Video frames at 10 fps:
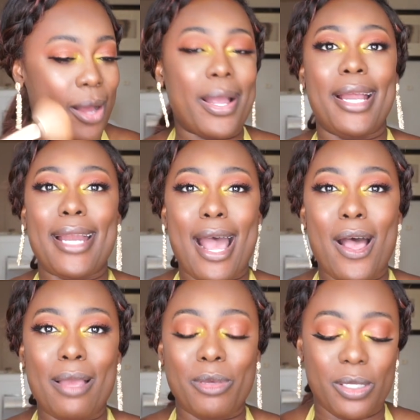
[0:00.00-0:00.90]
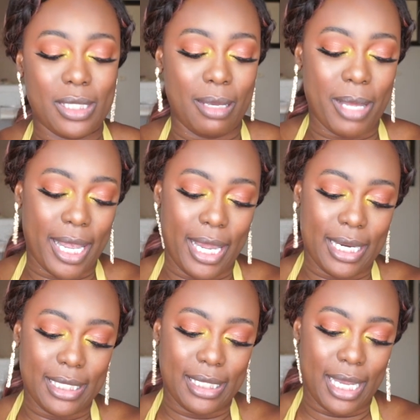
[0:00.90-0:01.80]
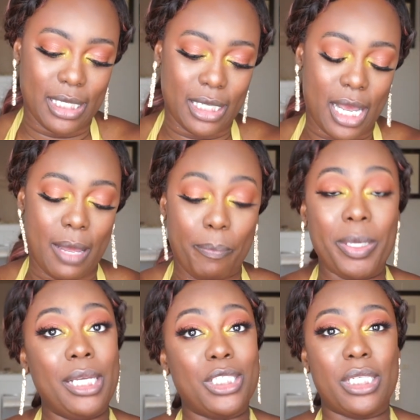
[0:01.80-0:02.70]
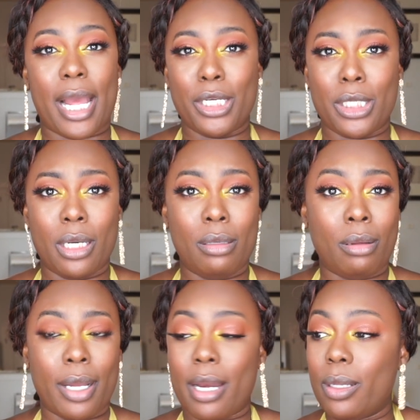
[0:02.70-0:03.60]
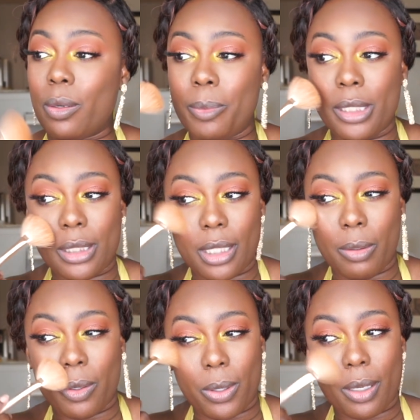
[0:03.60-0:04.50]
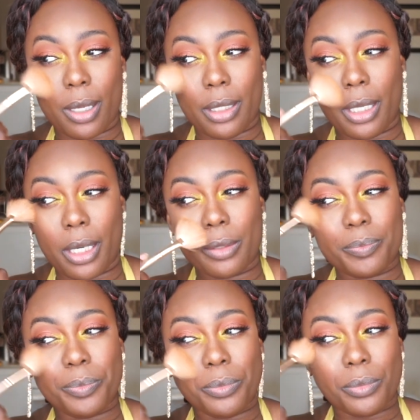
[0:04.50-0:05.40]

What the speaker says: Okay, now I'm using my Anastasia Peach Nectar. Oh, I got a little peach thing going on here.